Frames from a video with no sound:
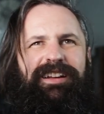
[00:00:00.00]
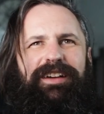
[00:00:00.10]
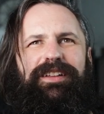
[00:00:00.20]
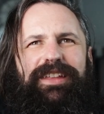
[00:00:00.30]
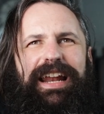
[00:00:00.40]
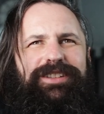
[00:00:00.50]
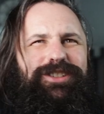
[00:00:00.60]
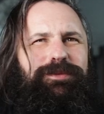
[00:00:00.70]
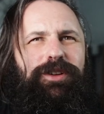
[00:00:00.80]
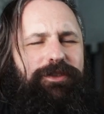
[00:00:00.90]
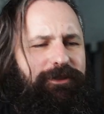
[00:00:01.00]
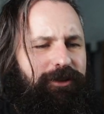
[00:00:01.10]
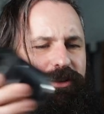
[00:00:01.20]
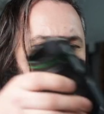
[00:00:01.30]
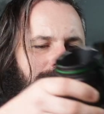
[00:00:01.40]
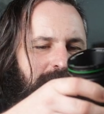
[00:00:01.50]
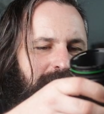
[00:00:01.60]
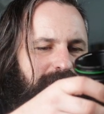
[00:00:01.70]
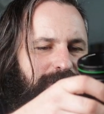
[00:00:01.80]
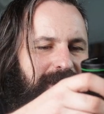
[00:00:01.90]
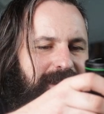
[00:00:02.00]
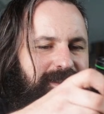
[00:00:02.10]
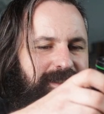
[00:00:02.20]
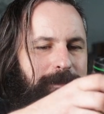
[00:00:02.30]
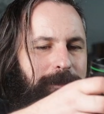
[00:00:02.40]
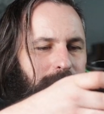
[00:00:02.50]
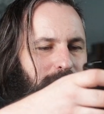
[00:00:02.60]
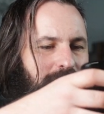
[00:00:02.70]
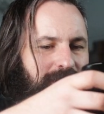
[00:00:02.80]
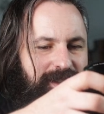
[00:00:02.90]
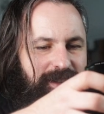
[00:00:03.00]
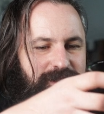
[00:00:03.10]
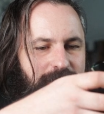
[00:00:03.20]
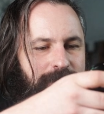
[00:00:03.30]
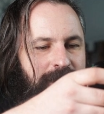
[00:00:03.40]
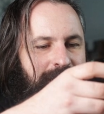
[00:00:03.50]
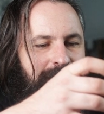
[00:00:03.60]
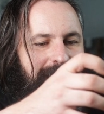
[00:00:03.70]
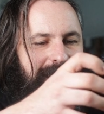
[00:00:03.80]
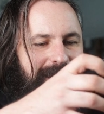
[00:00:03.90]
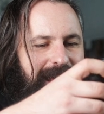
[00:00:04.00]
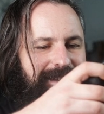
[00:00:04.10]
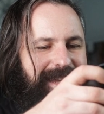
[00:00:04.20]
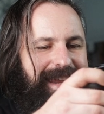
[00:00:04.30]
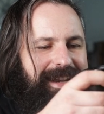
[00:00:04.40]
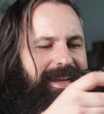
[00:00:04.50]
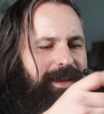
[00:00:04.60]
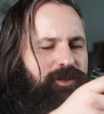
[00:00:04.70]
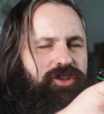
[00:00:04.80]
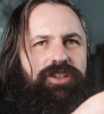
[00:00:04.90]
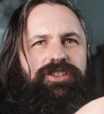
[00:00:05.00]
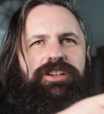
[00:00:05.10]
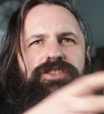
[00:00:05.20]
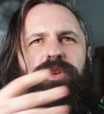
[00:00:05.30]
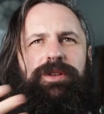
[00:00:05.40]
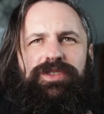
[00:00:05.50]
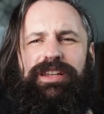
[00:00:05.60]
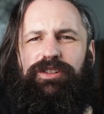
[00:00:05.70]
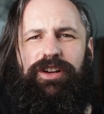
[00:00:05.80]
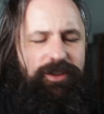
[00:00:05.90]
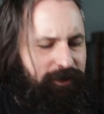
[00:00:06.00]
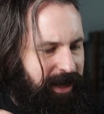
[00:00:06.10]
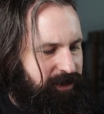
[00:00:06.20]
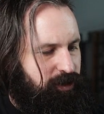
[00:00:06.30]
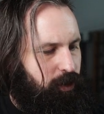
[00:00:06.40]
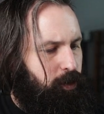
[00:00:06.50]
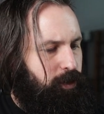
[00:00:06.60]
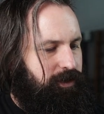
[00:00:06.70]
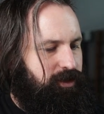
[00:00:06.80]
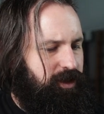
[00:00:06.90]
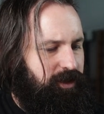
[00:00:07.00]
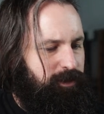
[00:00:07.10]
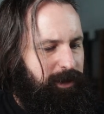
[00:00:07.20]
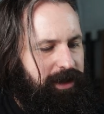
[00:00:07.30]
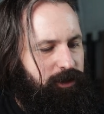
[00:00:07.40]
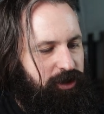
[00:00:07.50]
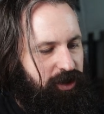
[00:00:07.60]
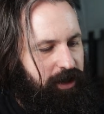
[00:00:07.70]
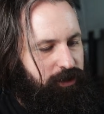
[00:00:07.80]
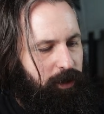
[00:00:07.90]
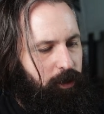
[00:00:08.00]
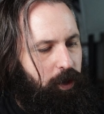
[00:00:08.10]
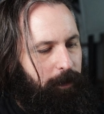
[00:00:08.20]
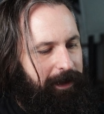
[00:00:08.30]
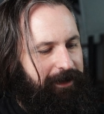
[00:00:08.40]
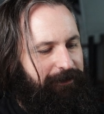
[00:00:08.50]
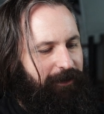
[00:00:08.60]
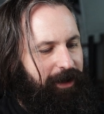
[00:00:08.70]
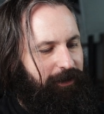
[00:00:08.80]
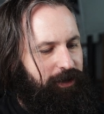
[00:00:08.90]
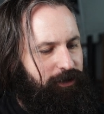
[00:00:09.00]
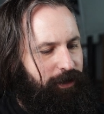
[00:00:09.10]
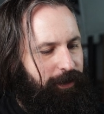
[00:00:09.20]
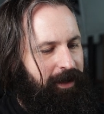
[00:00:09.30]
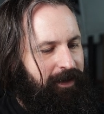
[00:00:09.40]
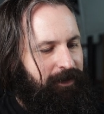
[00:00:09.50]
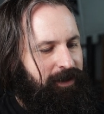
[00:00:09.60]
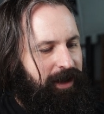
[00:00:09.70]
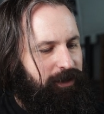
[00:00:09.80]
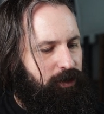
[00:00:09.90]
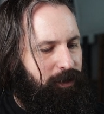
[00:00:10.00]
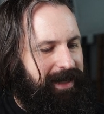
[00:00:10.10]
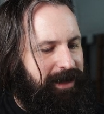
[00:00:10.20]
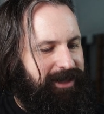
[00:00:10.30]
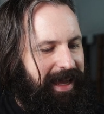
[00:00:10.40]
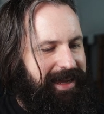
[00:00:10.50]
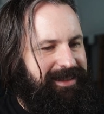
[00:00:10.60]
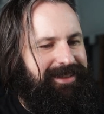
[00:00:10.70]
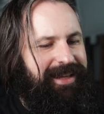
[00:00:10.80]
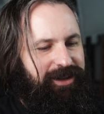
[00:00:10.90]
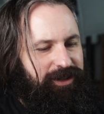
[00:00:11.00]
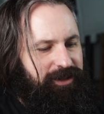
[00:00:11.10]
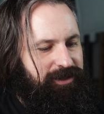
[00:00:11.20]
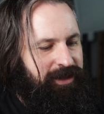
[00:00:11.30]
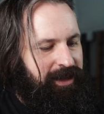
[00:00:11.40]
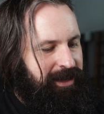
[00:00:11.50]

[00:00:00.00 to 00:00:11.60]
And then the lens comes off the front. It's a very simple system. It has a leaf shutter, so you can synchronize flash at all of the shutter speeds, which go to a whopping 500th, and all the way down to 8 seconds.